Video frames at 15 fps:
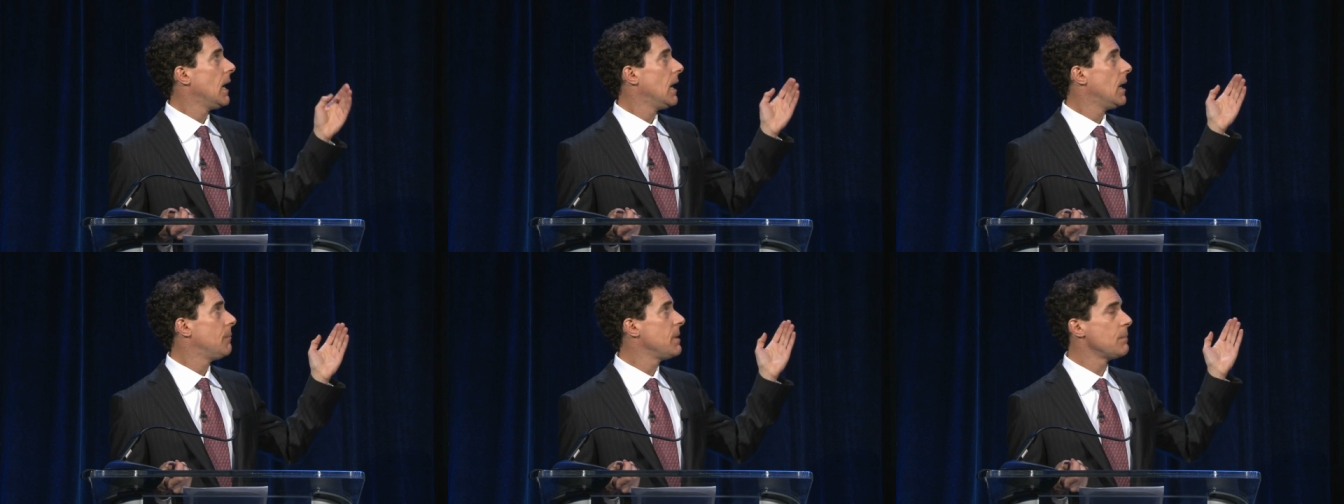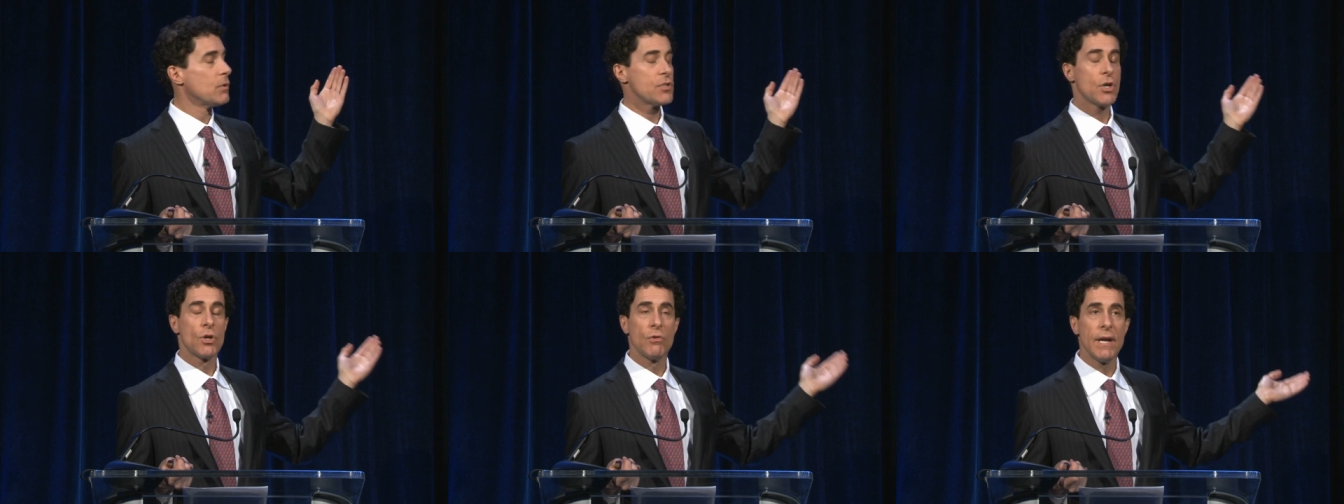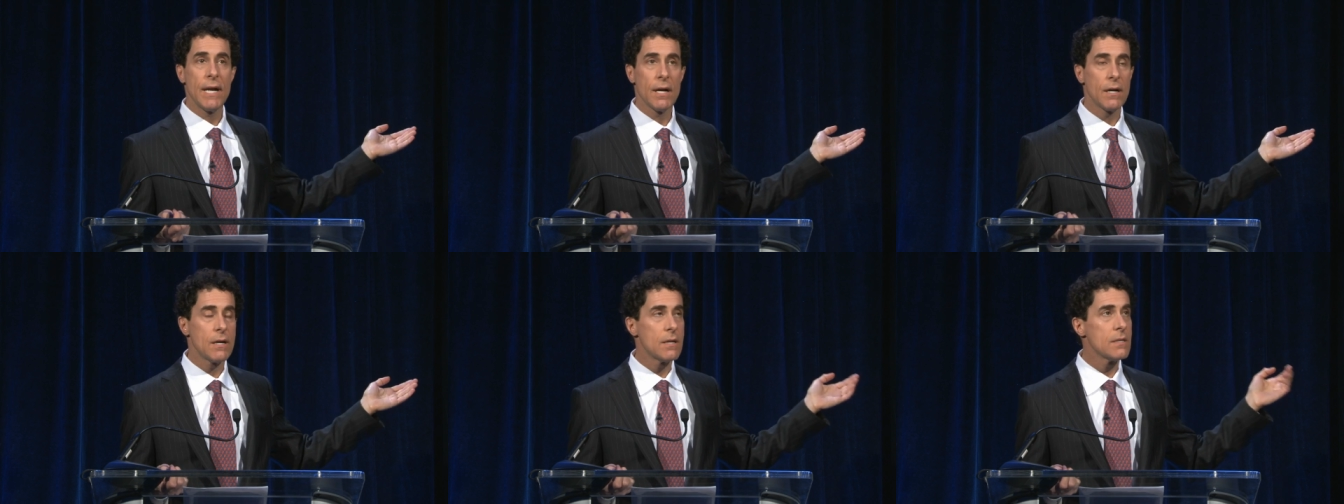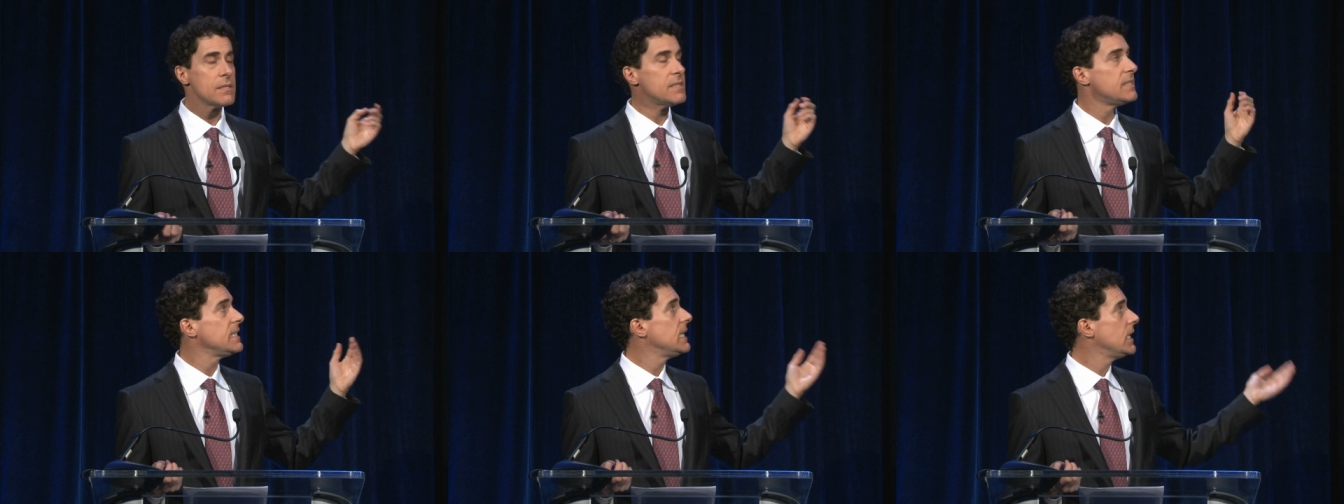people's careers,
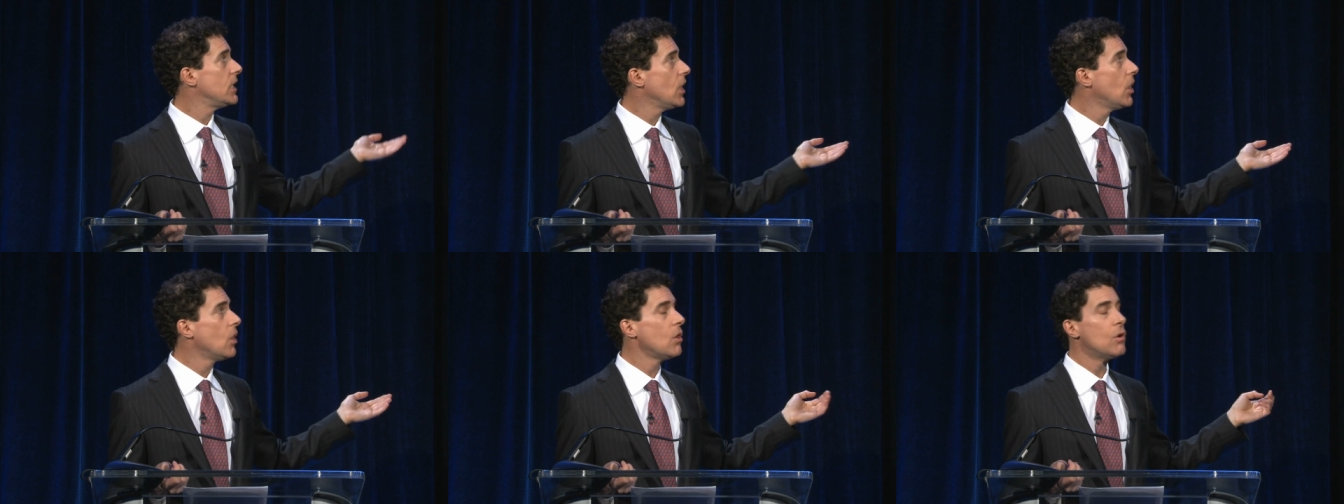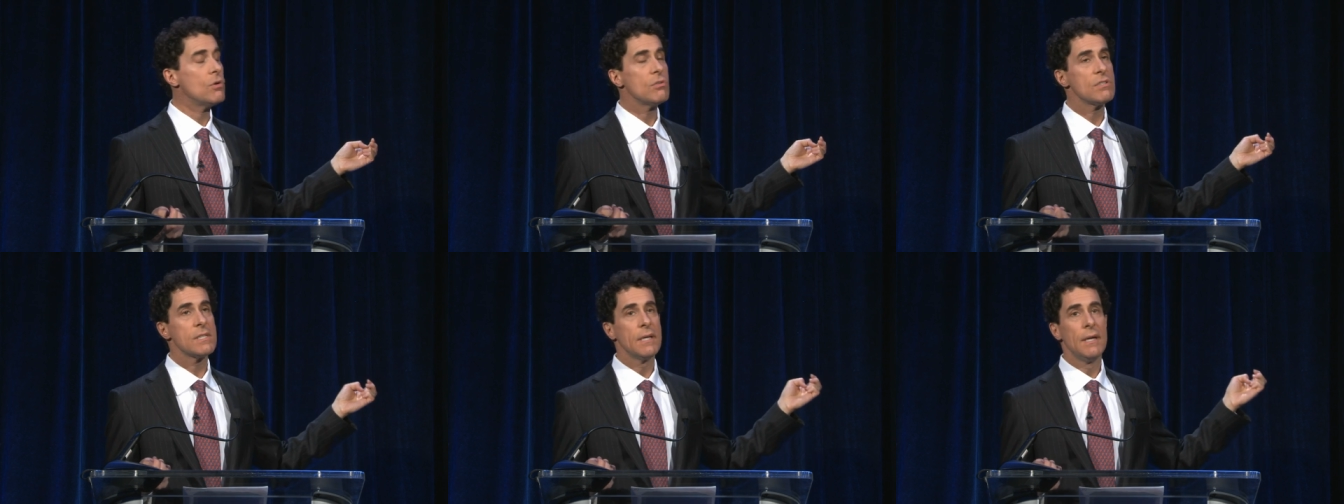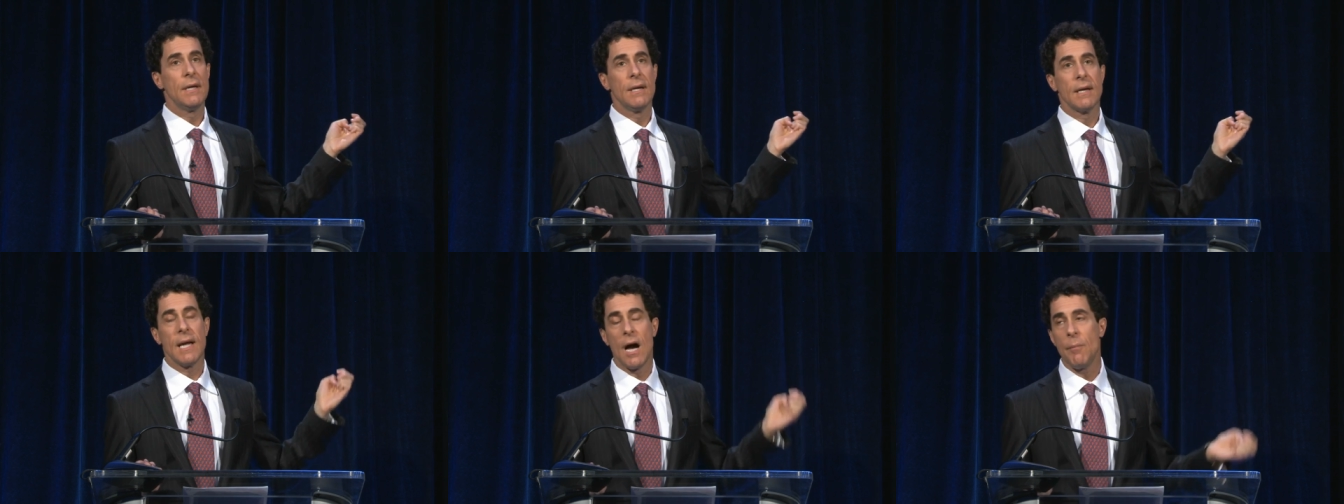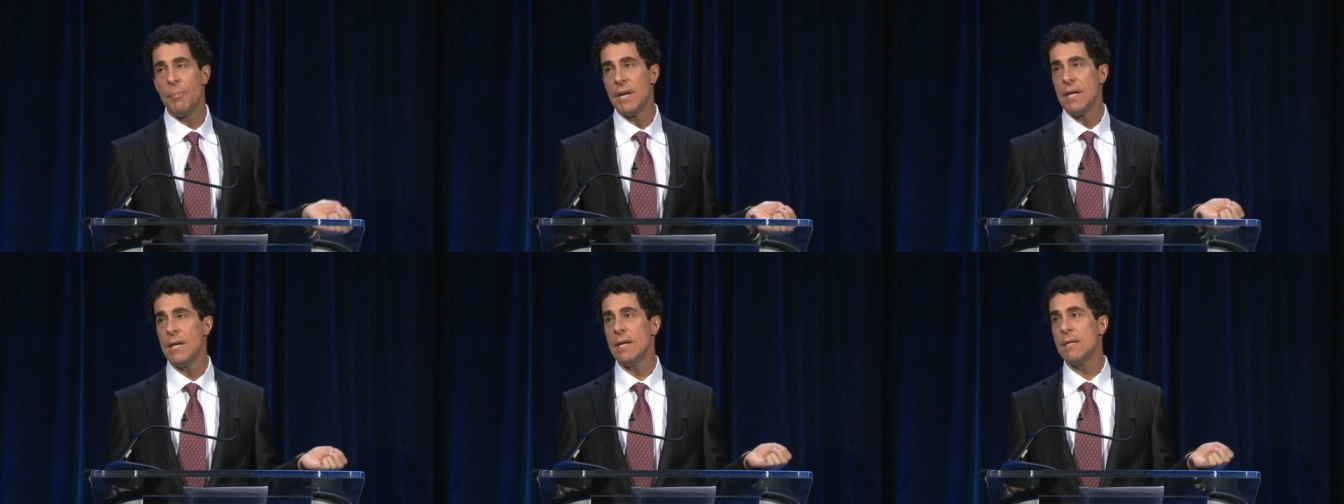CEOs,
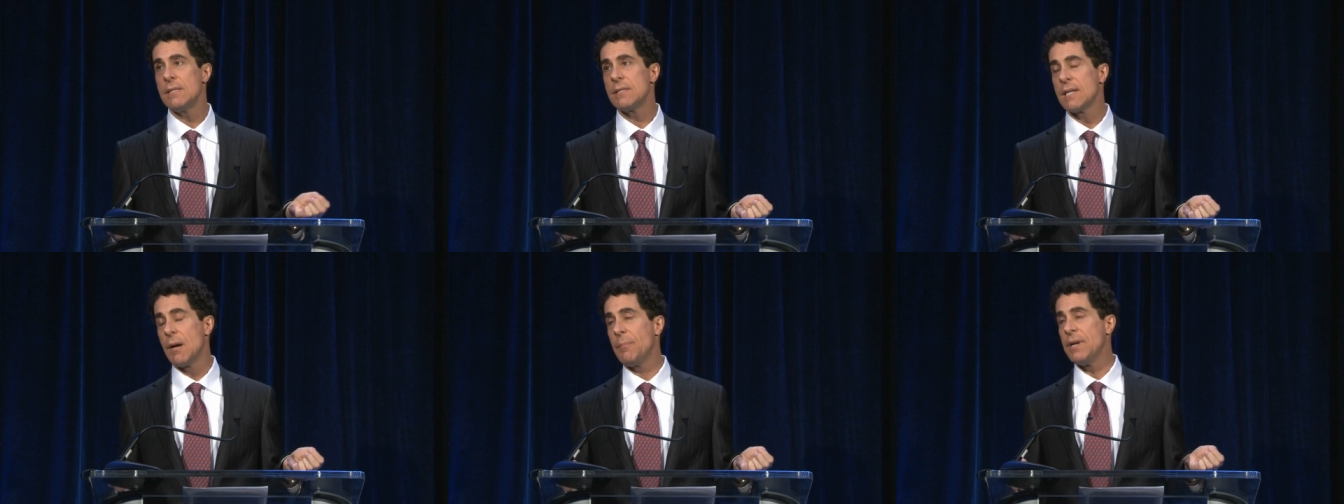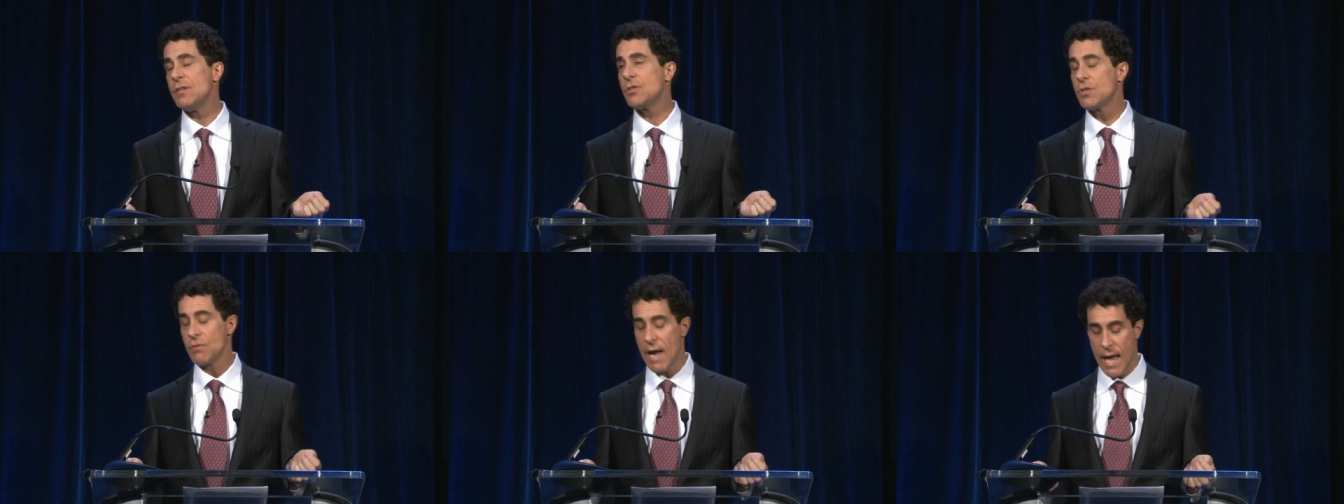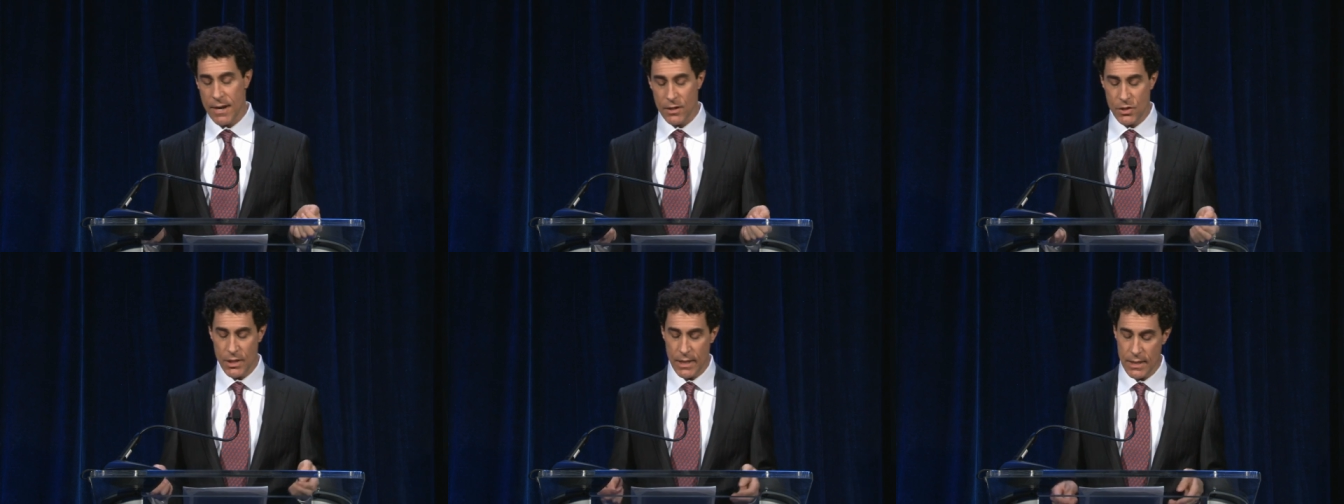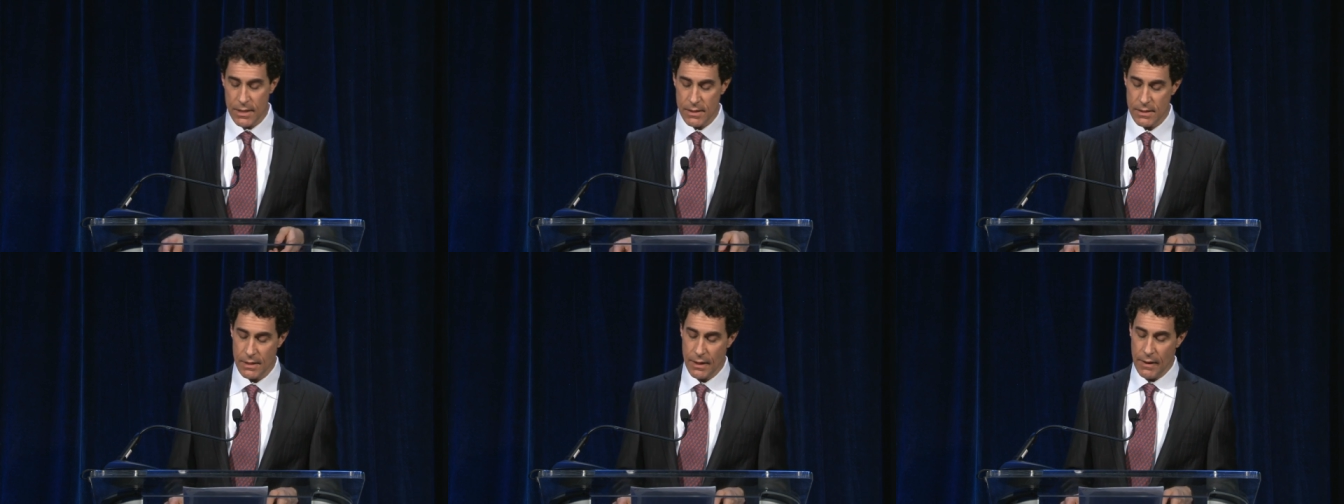company
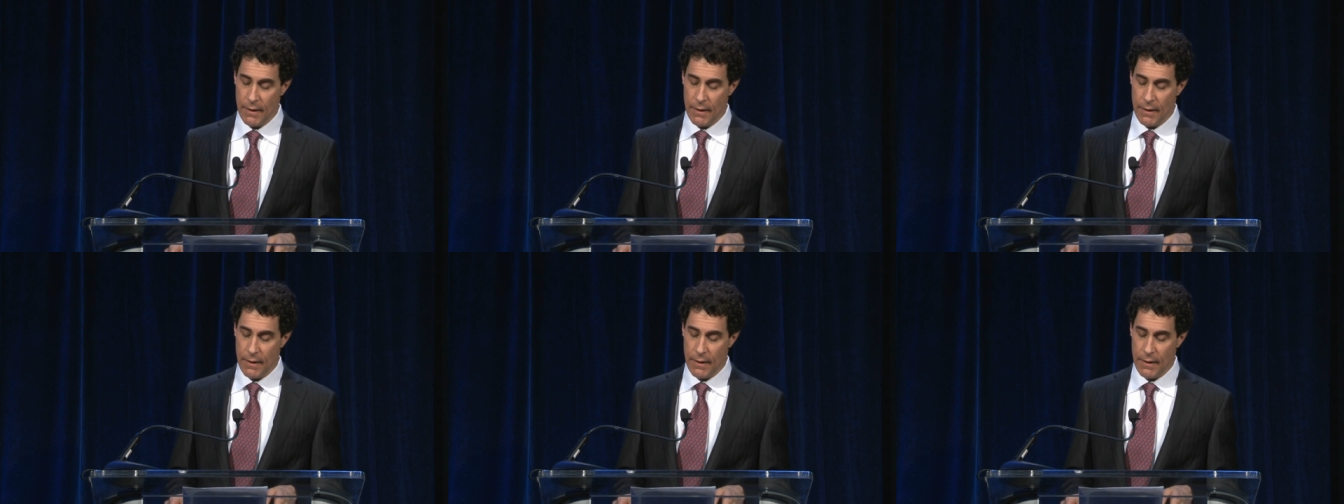strategies,